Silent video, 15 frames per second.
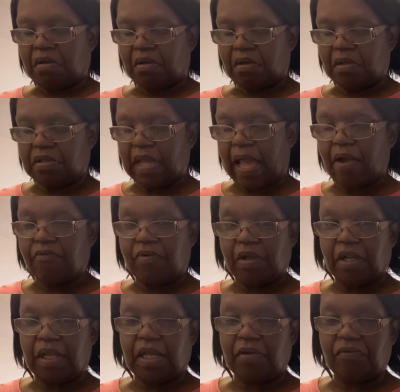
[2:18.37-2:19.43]
because I
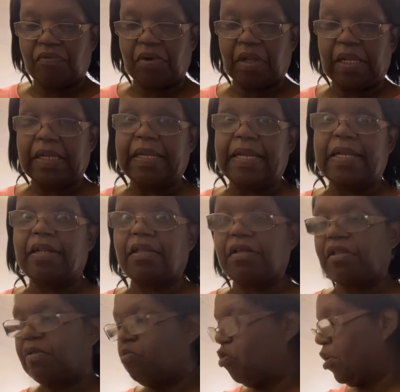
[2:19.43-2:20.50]
really, really need it
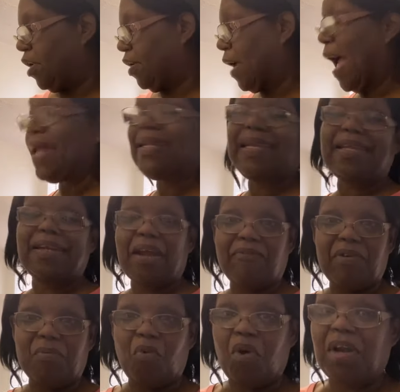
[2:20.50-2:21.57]
this morning. I need it
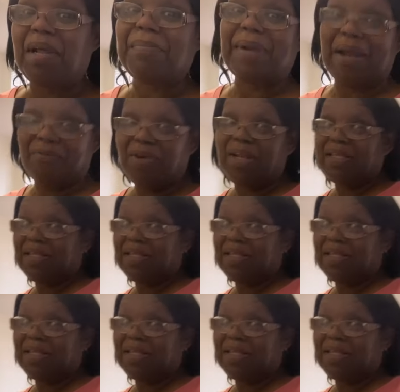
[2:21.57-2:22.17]
every morning, but I really